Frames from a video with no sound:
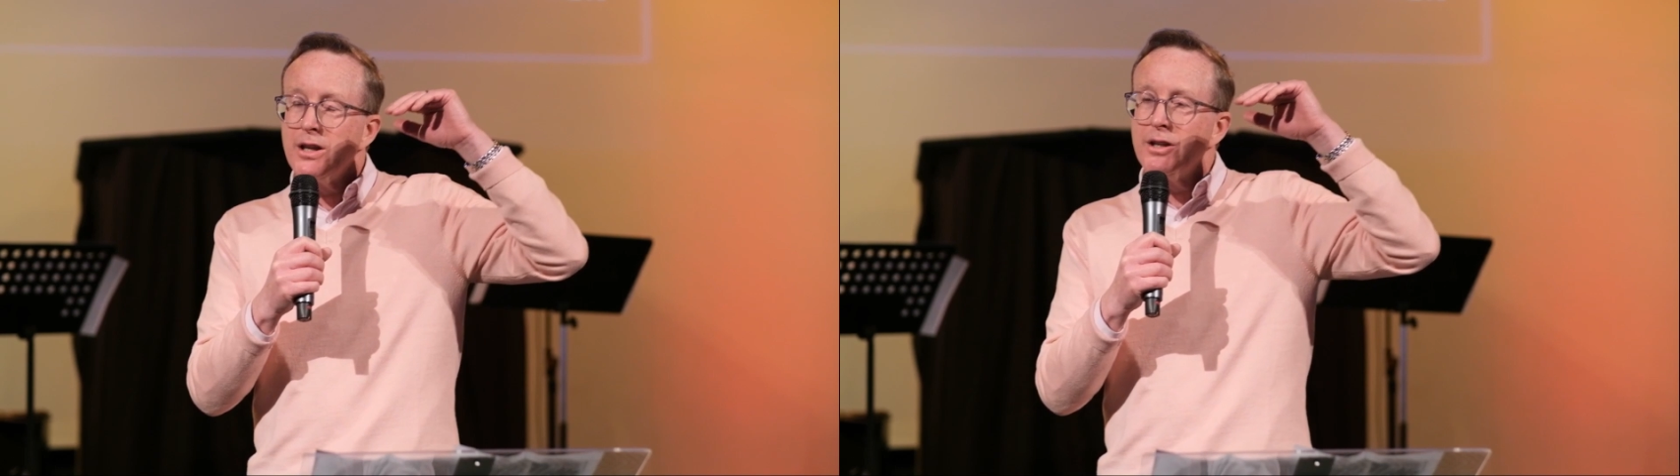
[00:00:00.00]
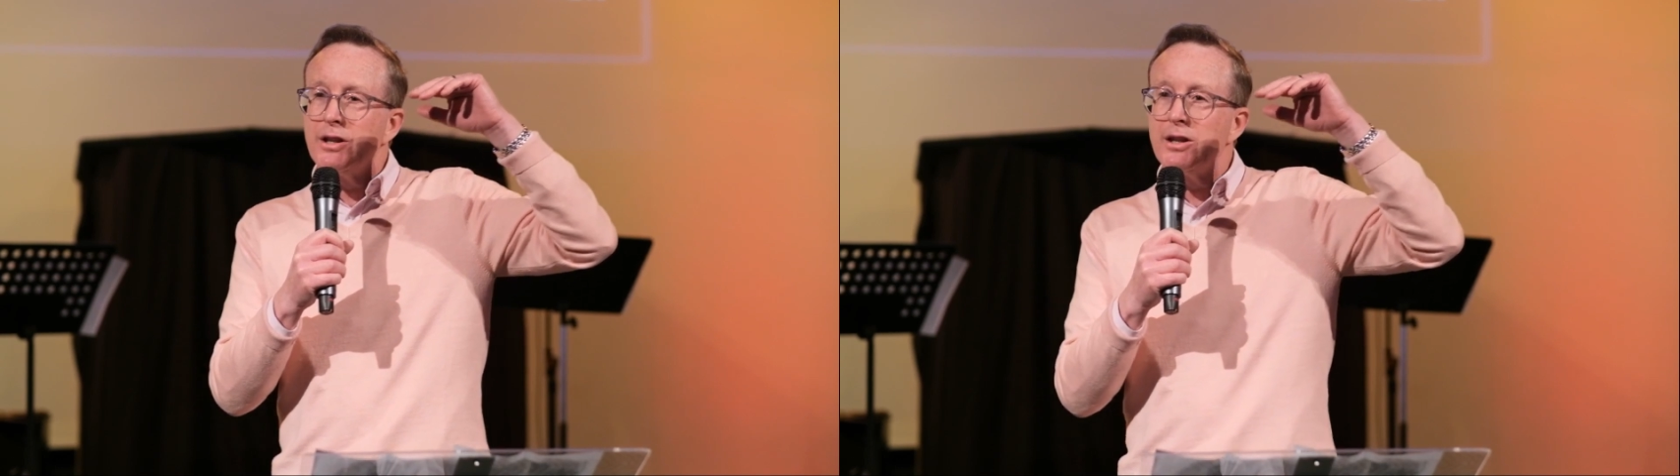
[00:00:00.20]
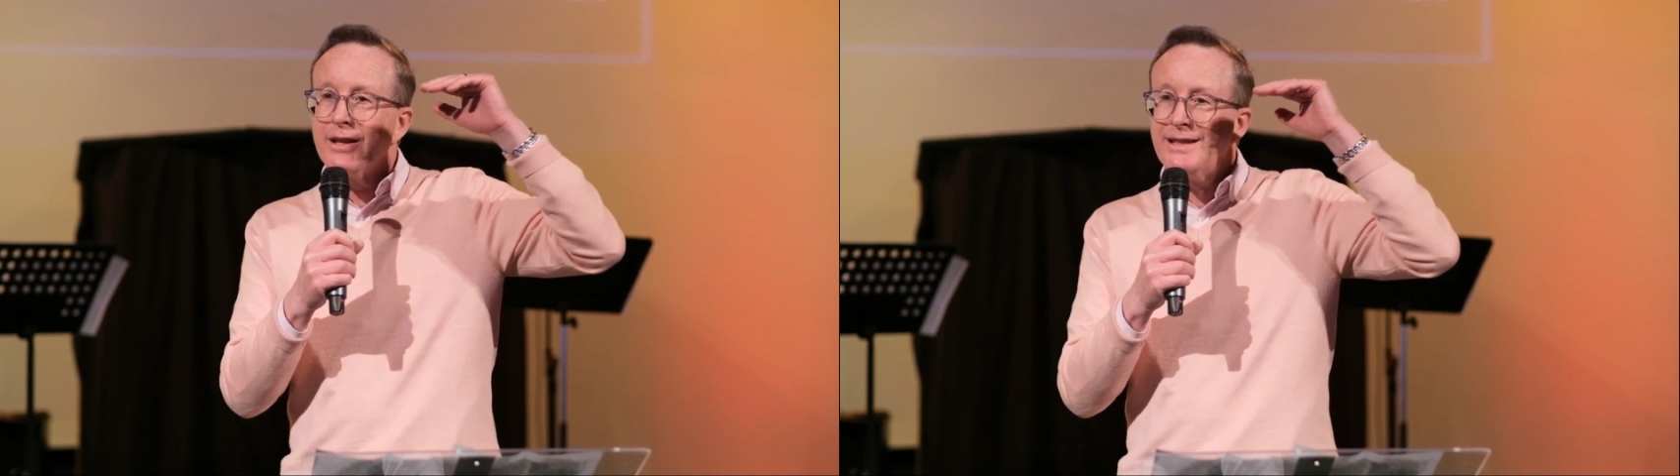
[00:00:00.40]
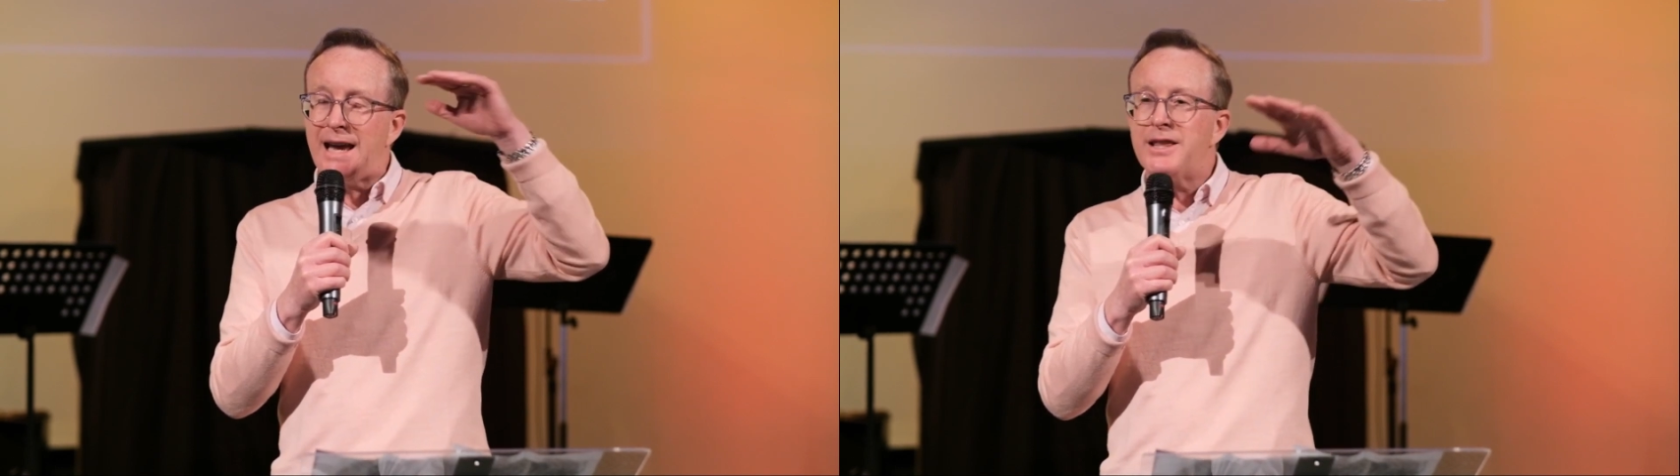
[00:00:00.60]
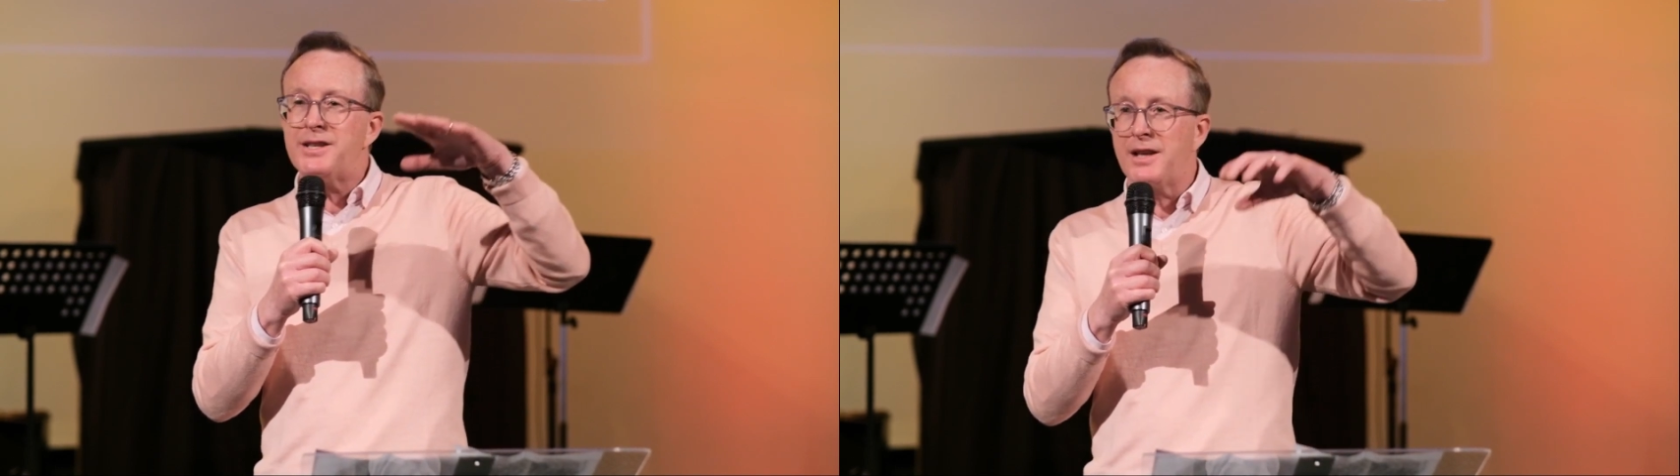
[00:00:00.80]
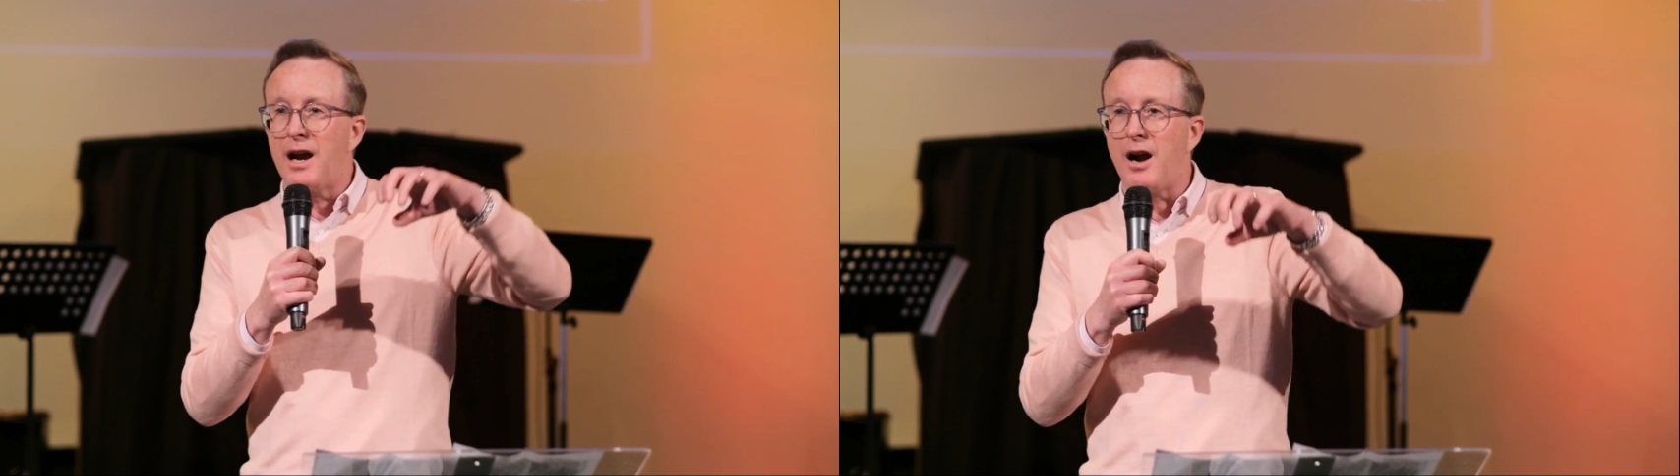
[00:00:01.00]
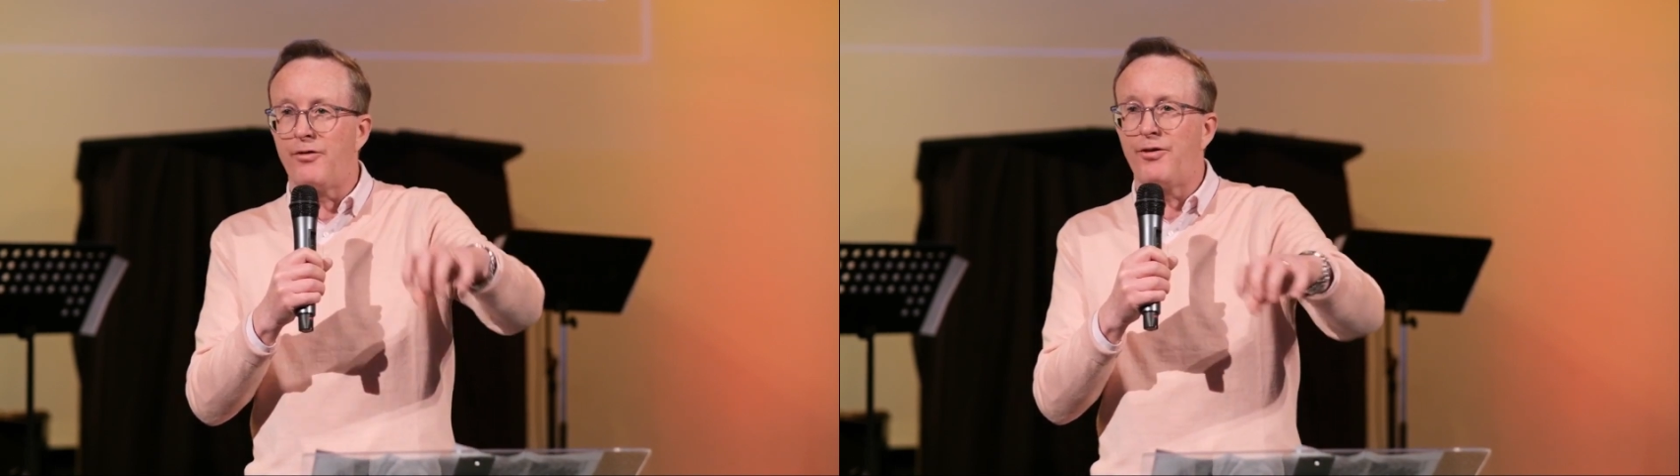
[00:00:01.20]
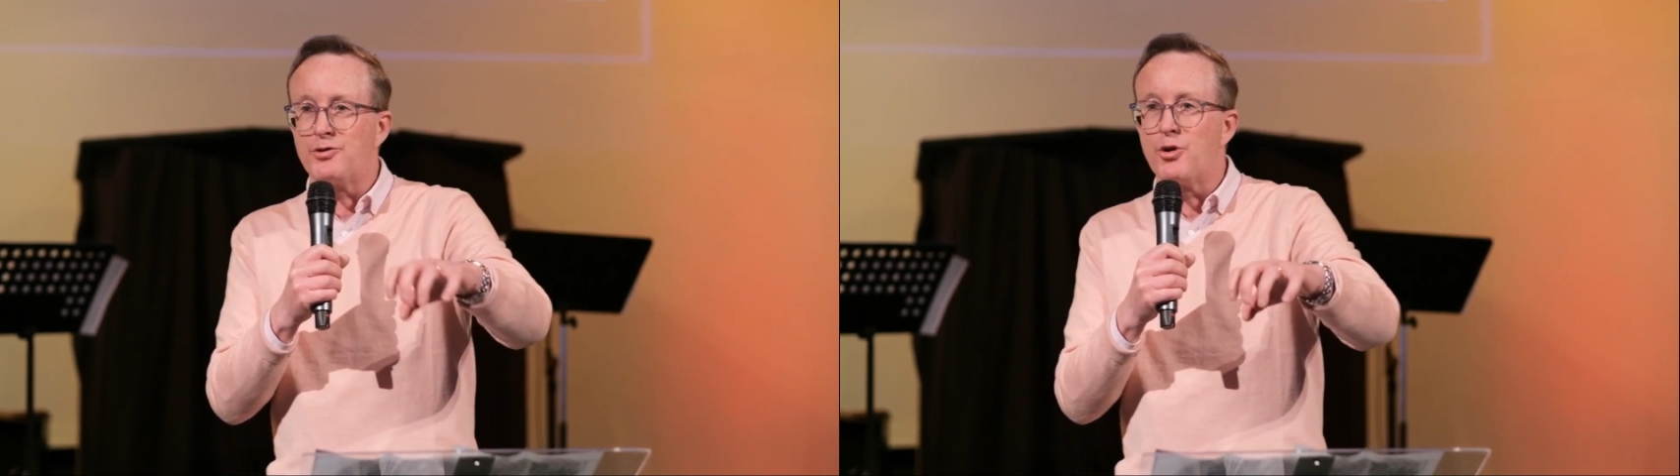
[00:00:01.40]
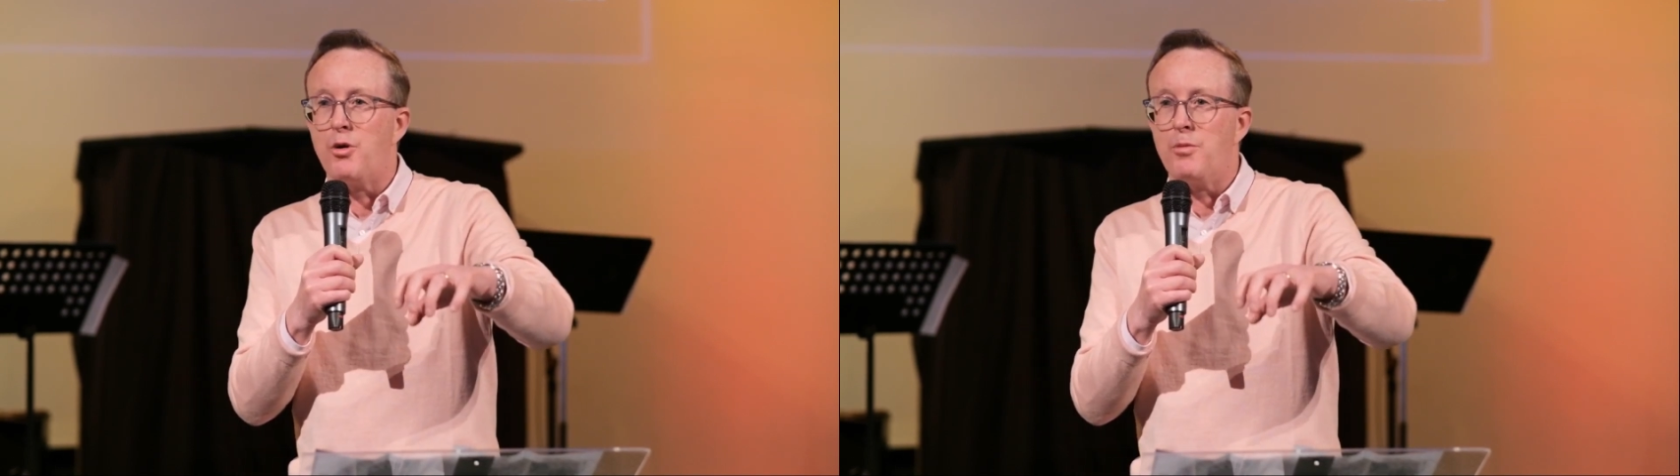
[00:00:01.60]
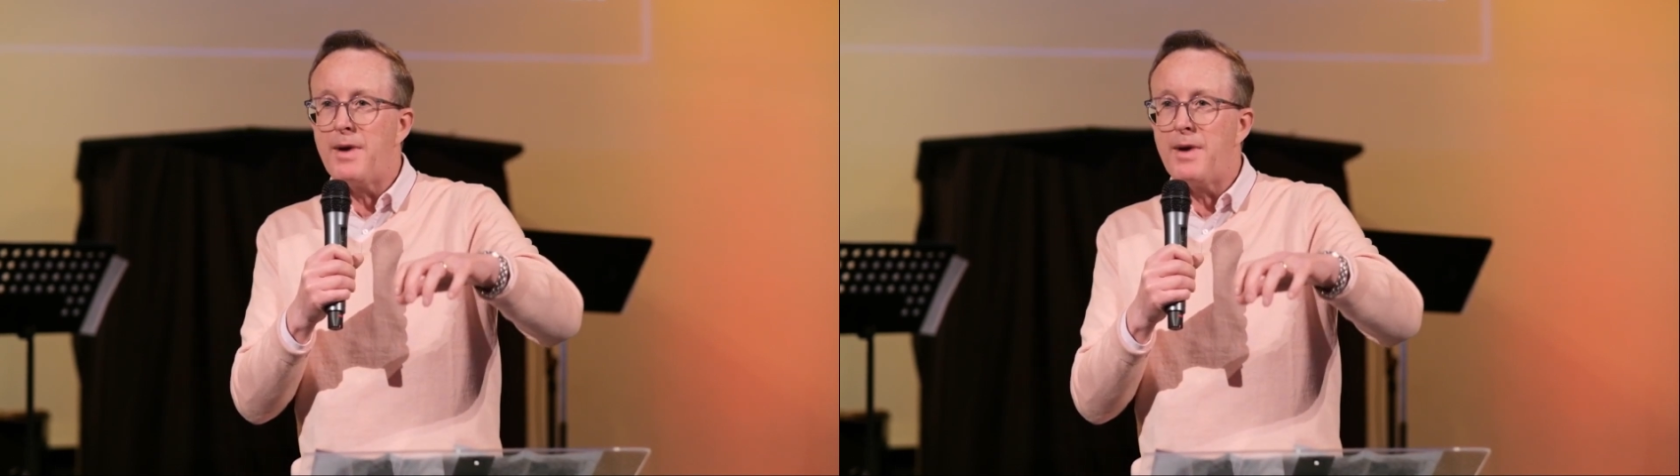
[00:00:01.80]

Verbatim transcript: the, the Death Star for Rome.